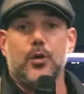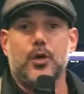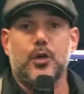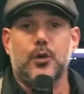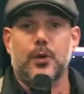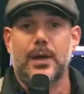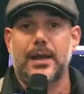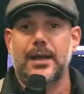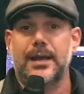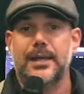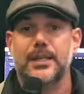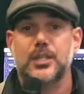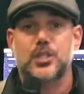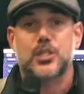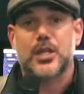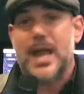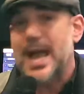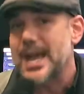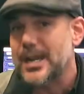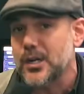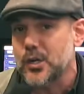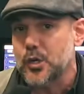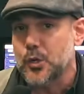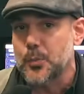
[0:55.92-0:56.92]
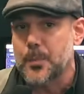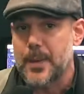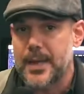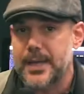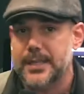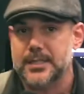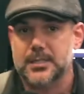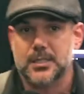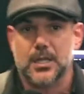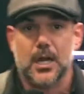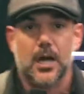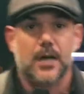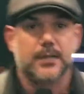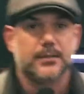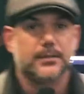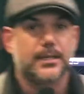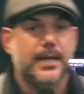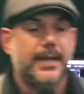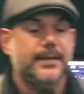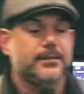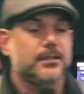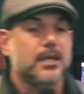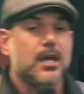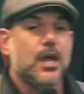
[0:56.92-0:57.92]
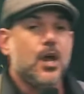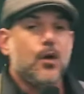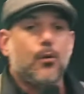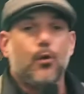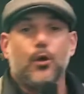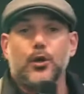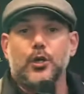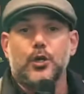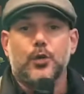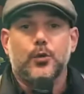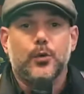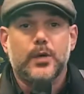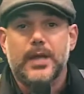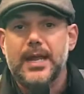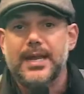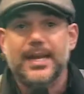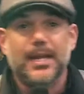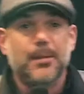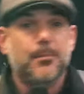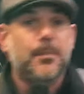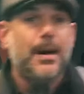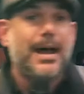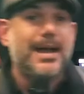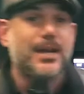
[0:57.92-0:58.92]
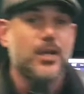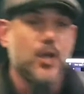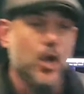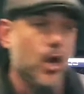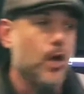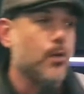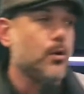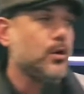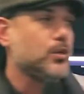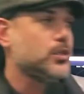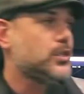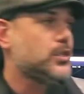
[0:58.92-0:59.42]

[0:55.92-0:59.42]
creating channel-based content. We're creating binaural